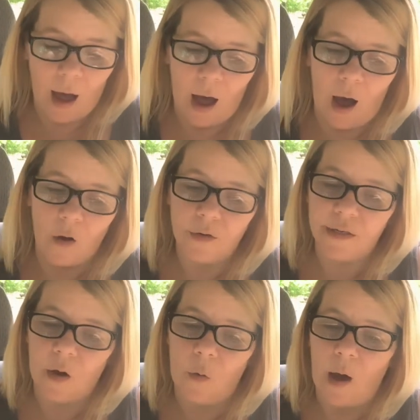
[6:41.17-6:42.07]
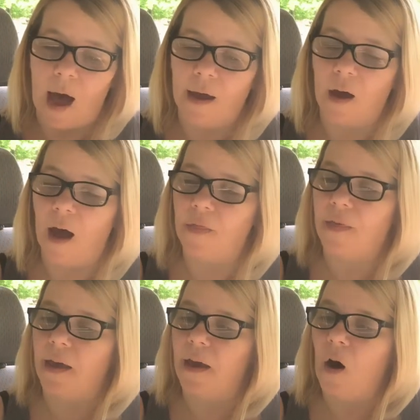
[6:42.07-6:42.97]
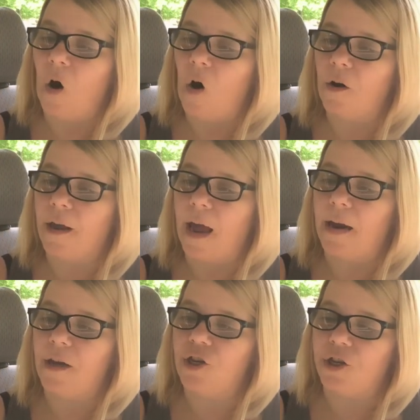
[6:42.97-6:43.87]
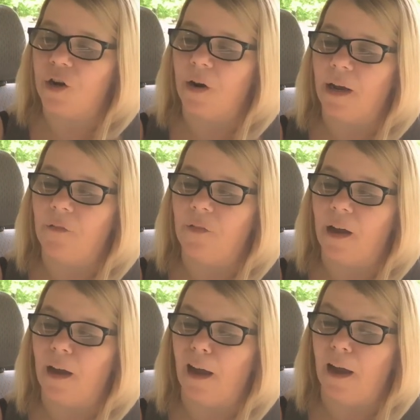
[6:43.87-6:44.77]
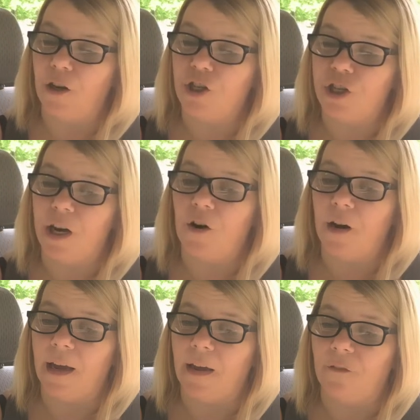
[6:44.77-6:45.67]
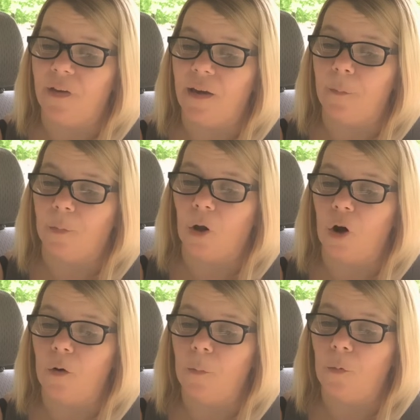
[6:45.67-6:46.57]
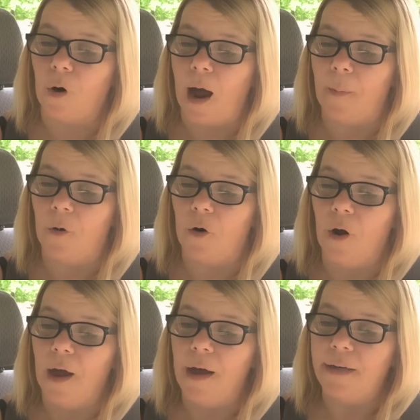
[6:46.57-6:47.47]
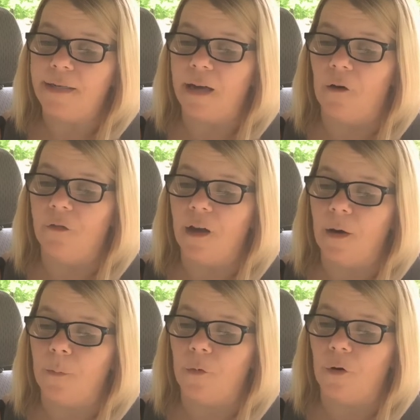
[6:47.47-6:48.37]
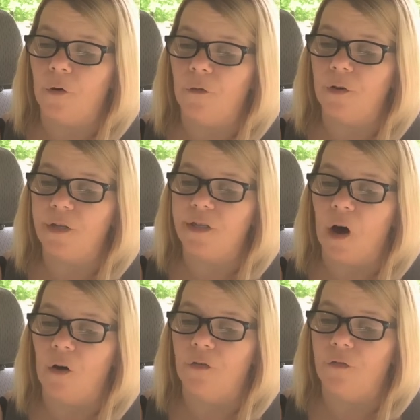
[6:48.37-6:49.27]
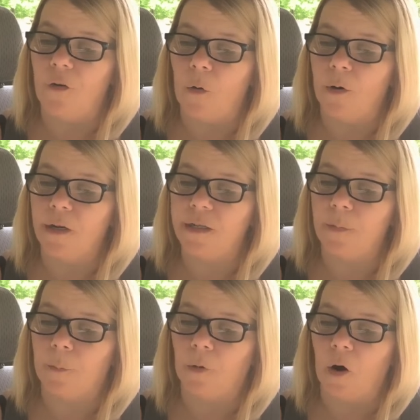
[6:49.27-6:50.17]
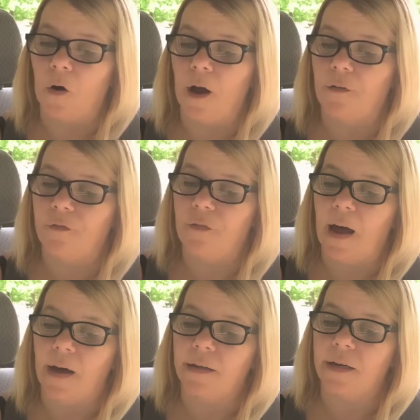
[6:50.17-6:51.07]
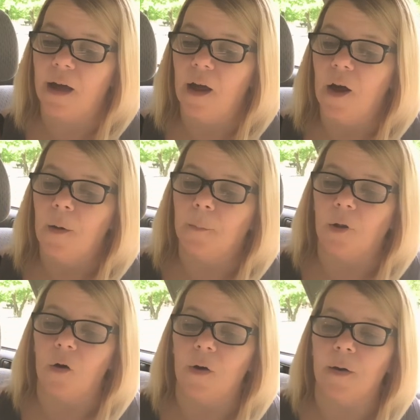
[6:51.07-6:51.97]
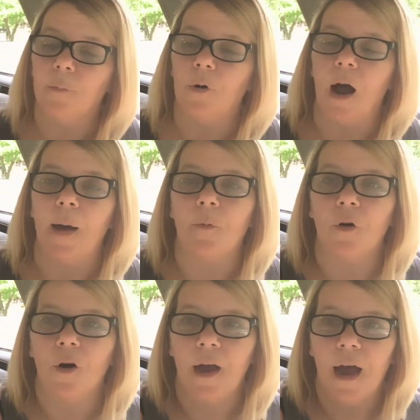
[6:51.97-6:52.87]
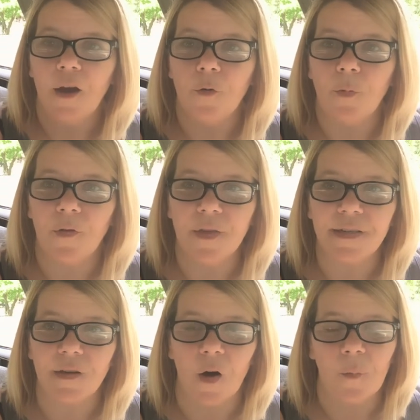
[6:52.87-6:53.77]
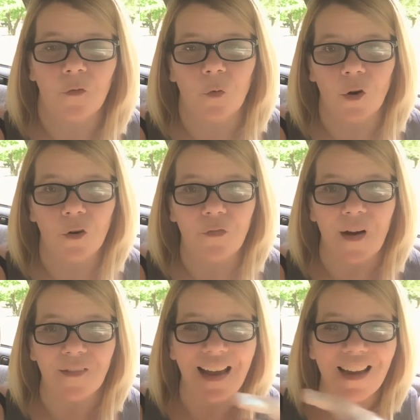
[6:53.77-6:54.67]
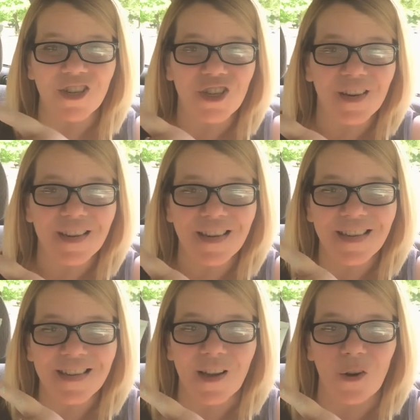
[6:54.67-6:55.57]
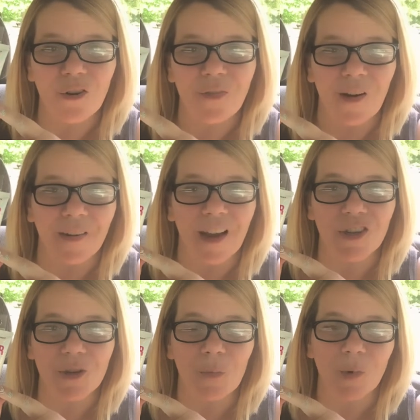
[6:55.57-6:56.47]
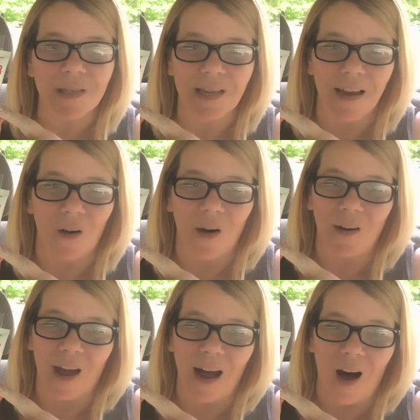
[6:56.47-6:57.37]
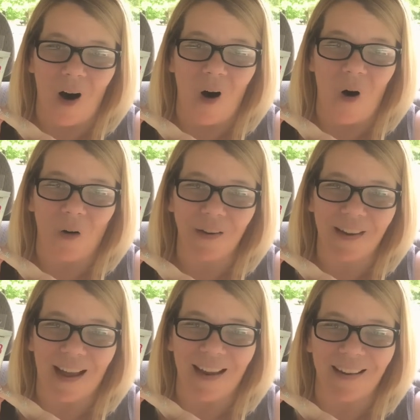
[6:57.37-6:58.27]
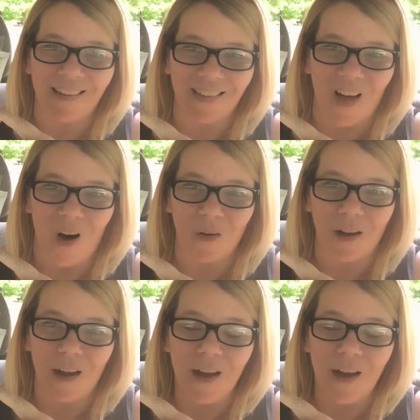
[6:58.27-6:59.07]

Also, I got the Hard Candy Sheer Envy, Sheer Envy Blur Primer Selfie Approved Soft Focus Blur Effect Blurring Primer. You put this on before your foundation, so your foundation will stay on all day long.